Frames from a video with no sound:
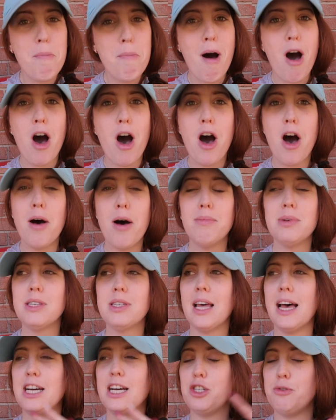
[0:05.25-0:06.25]
mom
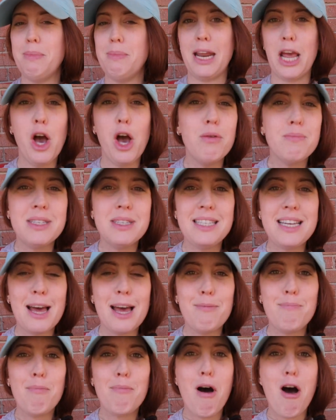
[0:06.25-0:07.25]
slash mini
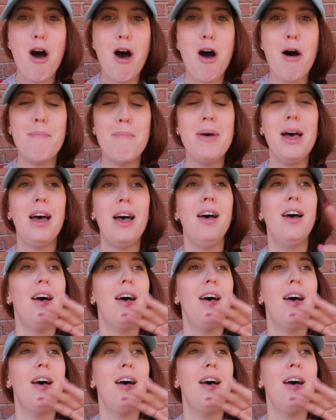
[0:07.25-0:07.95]
homestead mom.